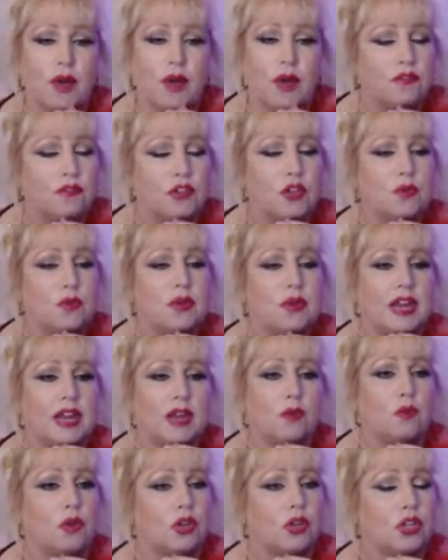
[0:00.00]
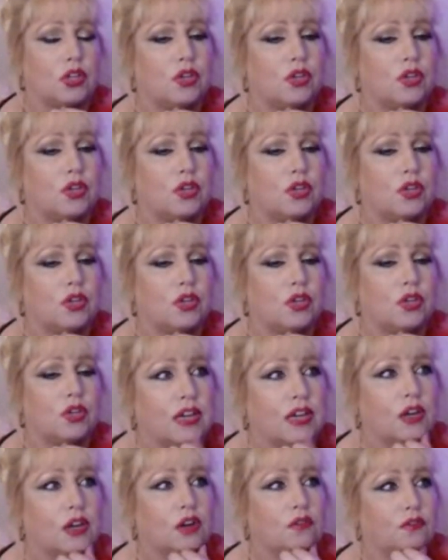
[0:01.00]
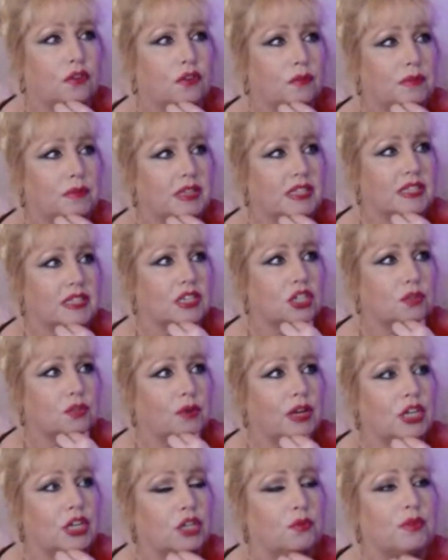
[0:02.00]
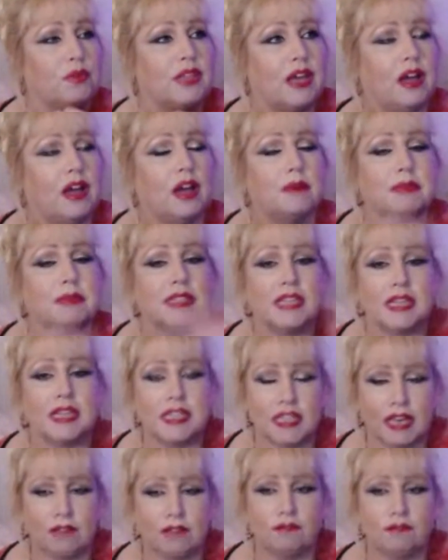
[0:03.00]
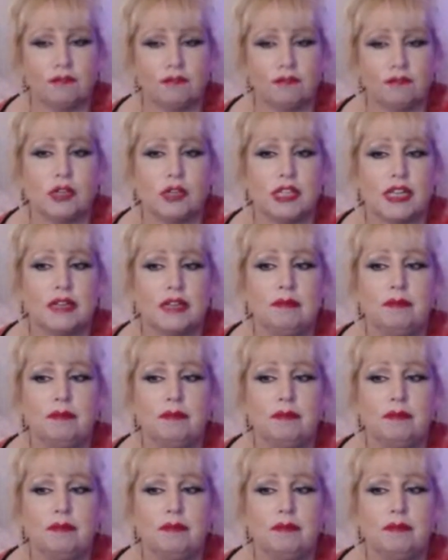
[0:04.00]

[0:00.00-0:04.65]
of you getting what you need from this situation without upsetting everybody.